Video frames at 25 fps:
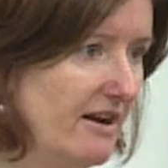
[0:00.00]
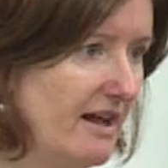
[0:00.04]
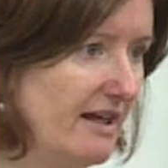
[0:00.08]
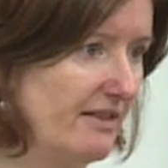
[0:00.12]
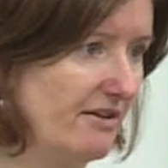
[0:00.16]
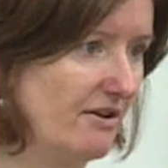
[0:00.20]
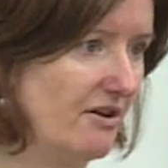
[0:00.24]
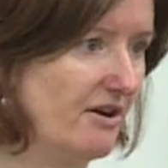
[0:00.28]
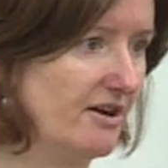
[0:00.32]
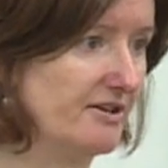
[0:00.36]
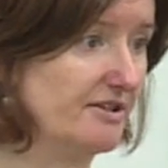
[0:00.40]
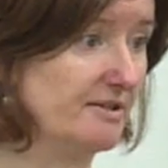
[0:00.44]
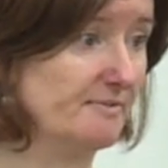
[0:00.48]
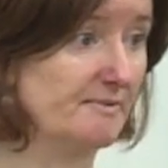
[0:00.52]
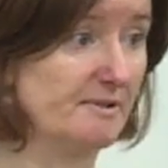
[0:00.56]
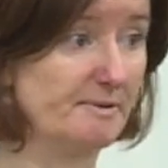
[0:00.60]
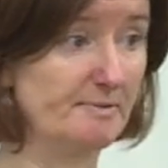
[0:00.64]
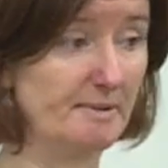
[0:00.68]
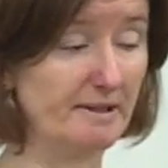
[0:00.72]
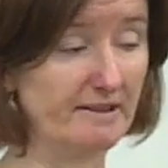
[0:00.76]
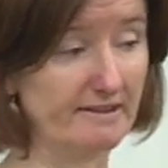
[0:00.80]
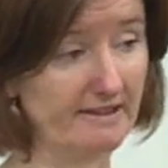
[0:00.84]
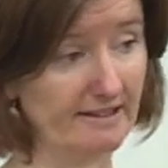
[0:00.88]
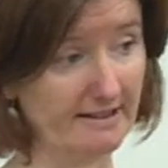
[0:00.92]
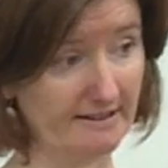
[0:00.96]
other items.
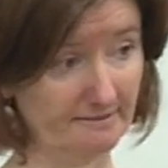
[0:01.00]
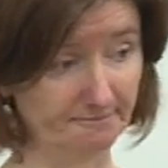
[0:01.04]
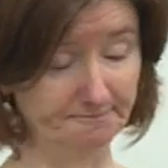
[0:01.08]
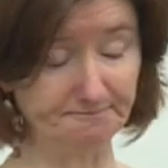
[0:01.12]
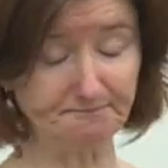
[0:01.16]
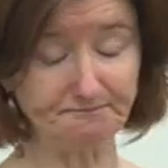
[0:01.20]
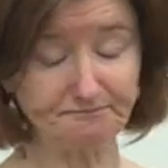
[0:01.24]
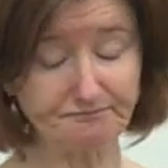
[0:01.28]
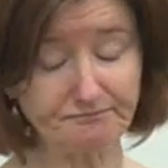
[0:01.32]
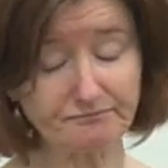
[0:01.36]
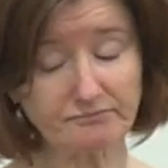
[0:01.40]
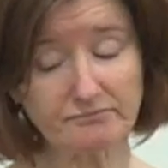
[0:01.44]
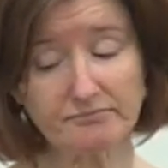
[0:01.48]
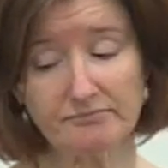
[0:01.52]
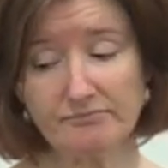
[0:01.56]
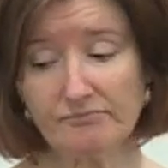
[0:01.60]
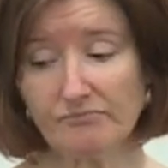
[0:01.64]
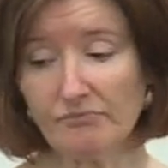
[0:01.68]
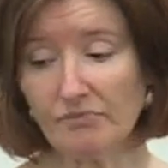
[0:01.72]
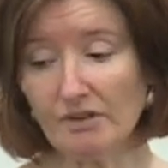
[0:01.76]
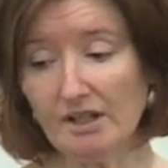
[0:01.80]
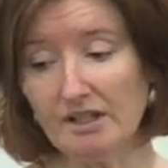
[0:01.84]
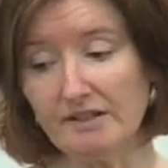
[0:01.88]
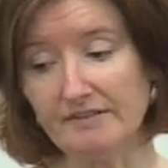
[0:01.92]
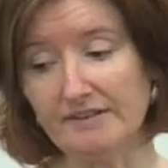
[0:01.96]
But the
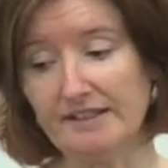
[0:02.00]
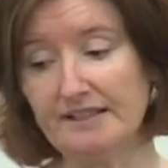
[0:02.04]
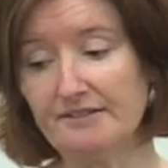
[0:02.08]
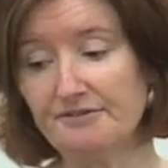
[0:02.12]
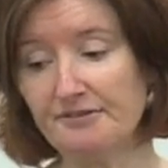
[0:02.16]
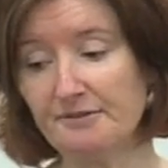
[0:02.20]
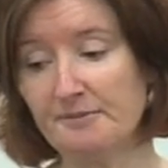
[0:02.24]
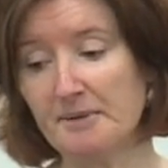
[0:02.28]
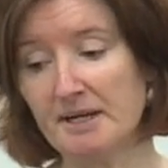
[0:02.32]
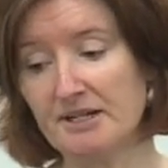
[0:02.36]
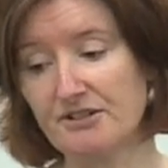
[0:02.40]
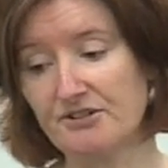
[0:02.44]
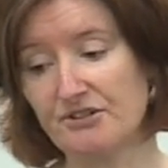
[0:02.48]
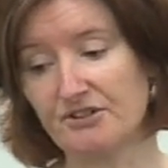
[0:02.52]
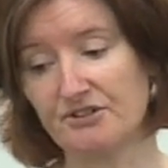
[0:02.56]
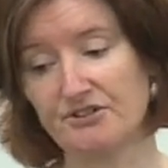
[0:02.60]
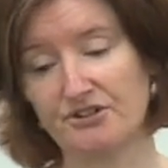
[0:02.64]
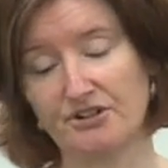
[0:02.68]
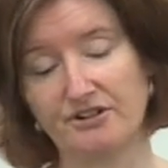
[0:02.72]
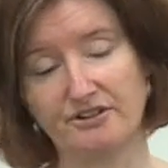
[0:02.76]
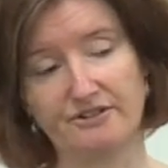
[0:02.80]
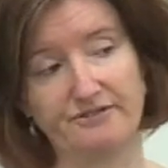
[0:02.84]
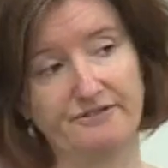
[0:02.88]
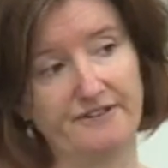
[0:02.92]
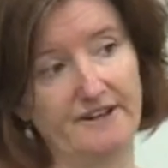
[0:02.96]
information's
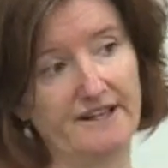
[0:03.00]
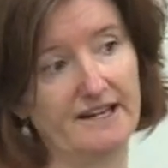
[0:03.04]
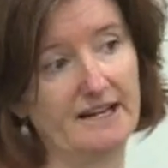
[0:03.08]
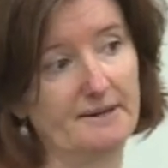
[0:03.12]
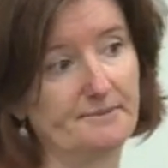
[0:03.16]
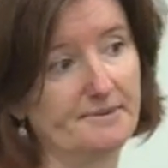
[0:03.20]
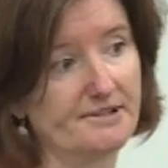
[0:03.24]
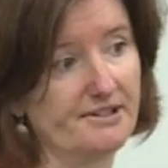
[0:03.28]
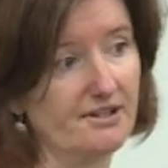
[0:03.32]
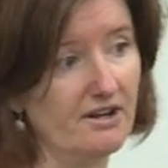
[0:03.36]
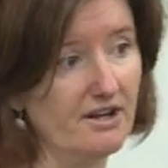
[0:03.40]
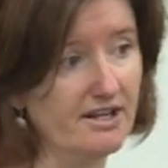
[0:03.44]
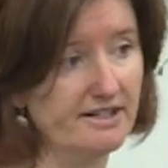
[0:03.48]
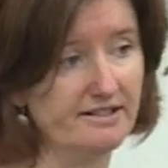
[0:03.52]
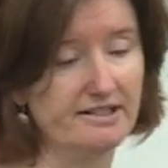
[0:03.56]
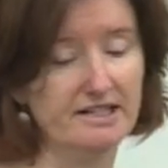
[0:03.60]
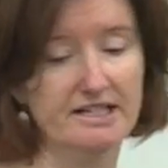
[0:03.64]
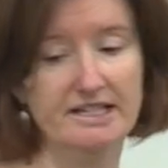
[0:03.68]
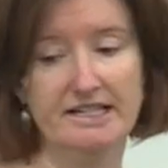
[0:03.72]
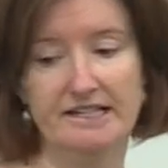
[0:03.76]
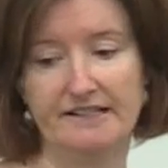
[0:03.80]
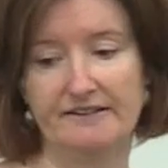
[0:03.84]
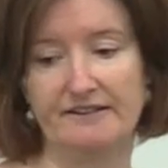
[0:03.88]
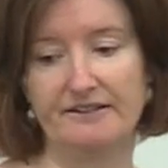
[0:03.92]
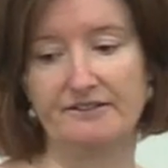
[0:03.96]
on the FedUp site.
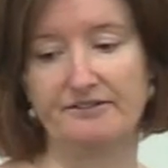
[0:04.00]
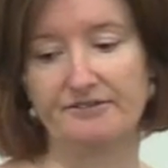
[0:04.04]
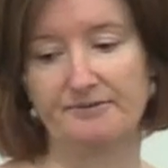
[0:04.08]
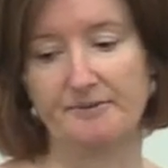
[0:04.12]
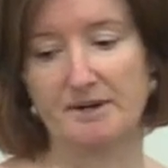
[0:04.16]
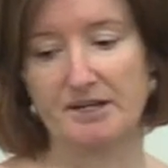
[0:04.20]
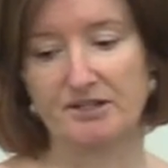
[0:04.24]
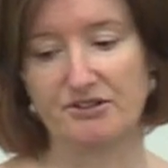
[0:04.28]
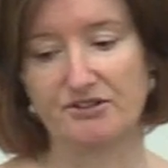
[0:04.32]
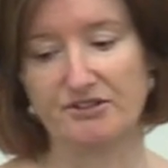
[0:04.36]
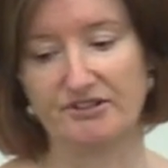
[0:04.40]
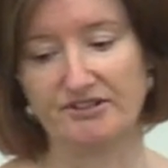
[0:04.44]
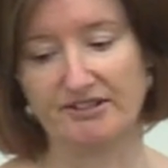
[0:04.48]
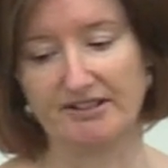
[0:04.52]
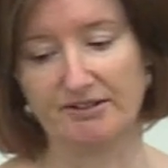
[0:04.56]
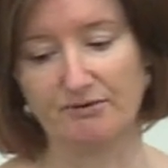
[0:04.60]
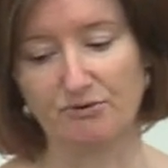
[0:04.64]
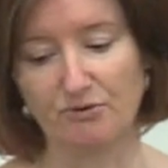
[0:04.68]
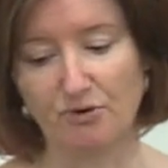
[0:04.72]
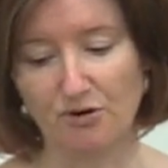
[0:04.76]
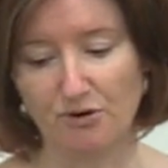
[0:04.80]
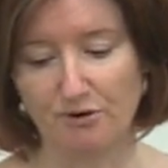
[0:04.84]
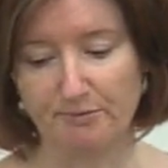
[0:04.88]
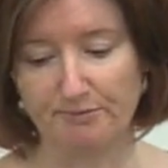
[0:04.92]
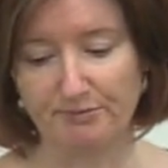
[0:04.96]
The information's in
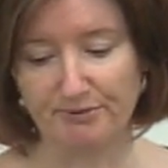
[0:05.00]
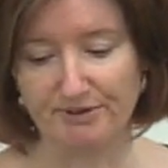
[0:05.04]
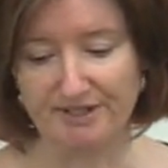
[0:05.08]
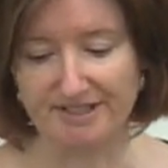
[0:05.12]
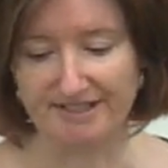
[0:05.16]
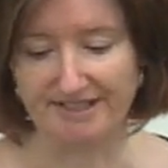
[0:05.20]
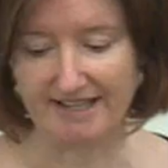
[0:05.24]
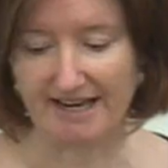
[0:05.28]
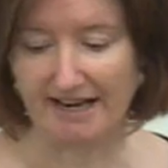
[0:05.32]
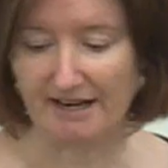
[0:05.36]
Royal Prince